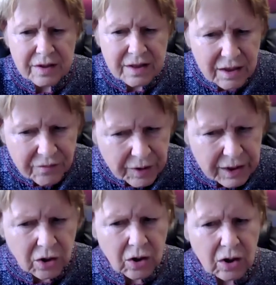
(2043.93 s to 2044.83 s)
So I think if
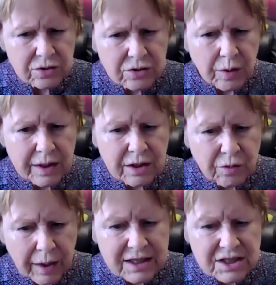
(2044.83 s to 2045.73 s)
we all try to
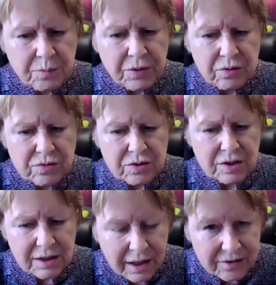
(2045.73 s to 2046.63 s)
grasp those
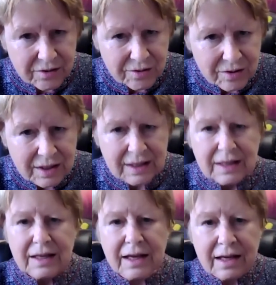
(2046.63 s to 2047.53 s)
together
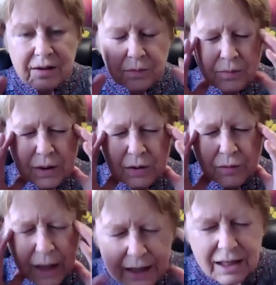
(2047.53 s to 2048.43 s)
and be
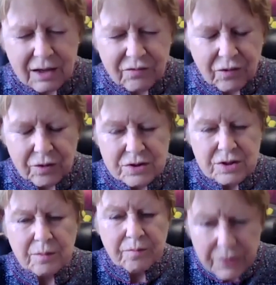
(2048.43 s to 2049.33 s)
ready for
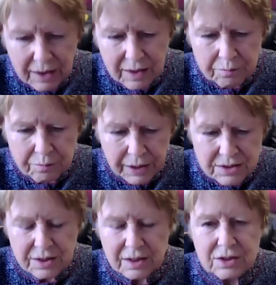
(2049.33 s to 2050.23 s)
some
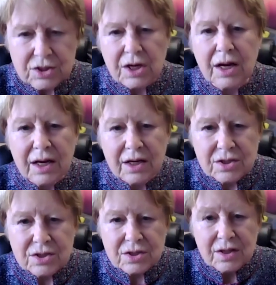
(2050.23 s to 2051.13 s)
basic
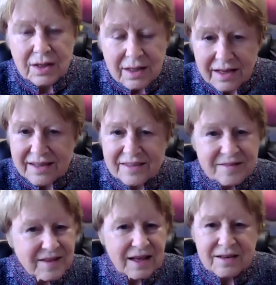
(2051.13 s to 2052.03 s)
change,
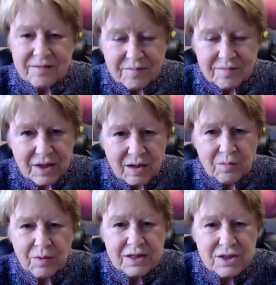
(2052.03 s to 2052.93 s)
that
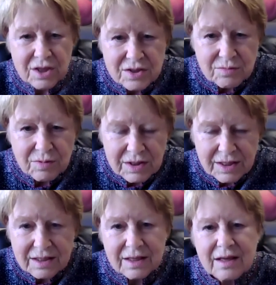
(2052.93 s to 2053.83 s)
we just
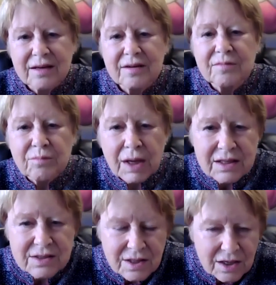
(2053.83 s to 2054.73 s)
really can
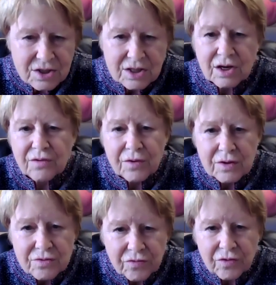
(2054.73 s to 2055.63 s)
make such a
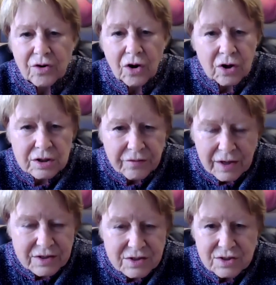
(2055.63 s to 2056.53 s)
difference for all of
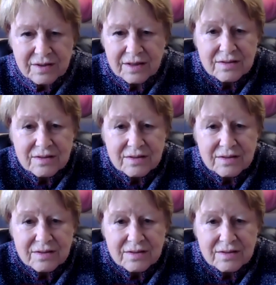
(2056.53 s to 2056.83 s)
us.